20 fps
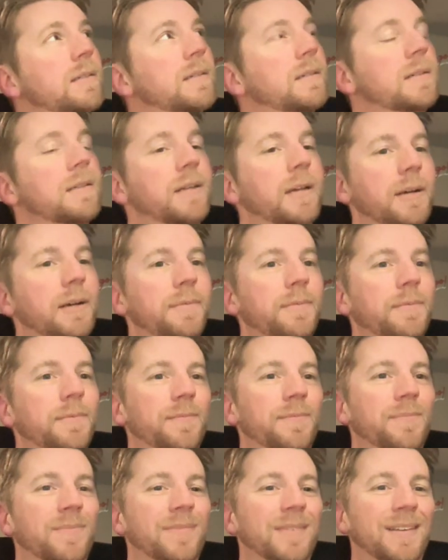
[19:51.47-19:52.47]
Yeah.
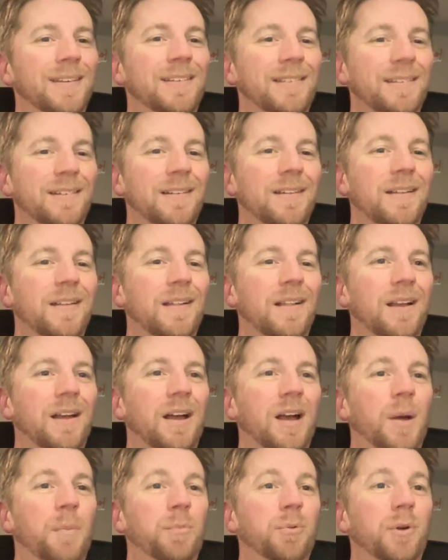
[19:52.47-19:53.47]

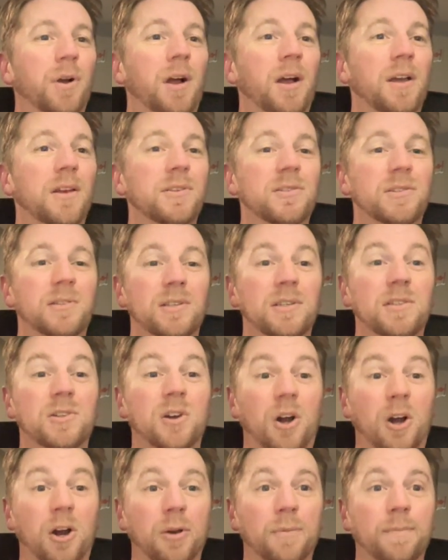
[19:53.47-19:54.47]
Bras is
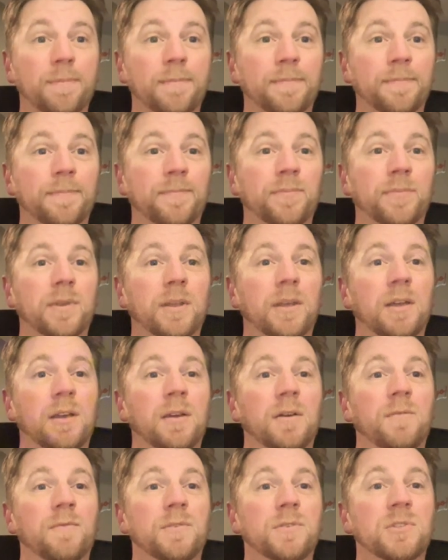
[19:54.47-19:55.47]
arm.
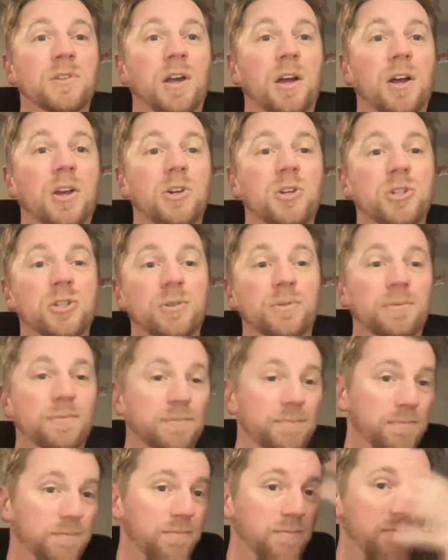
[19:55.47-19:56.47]
Visage,
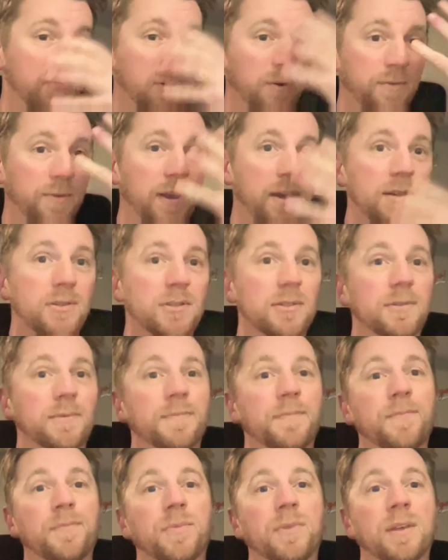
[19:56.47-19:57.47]
your face.
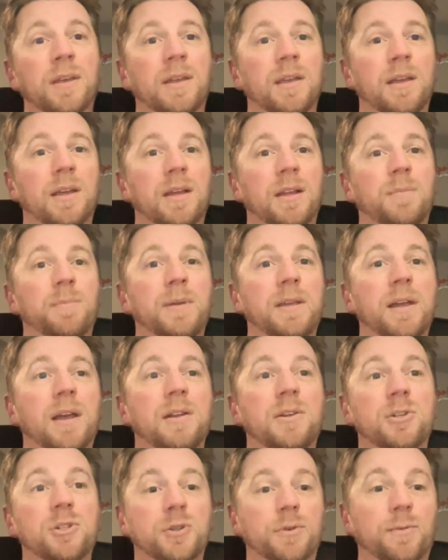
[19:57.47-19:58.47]
And pied
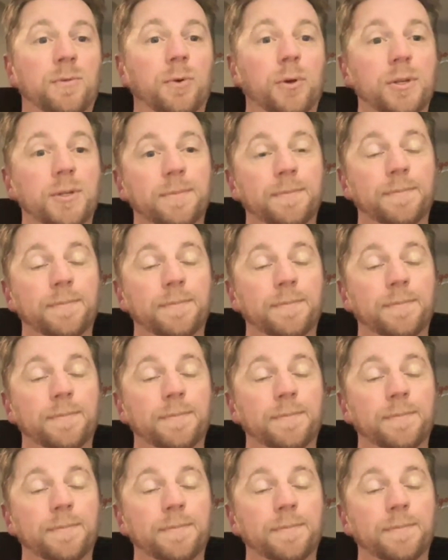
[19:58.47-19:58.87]
is your foot.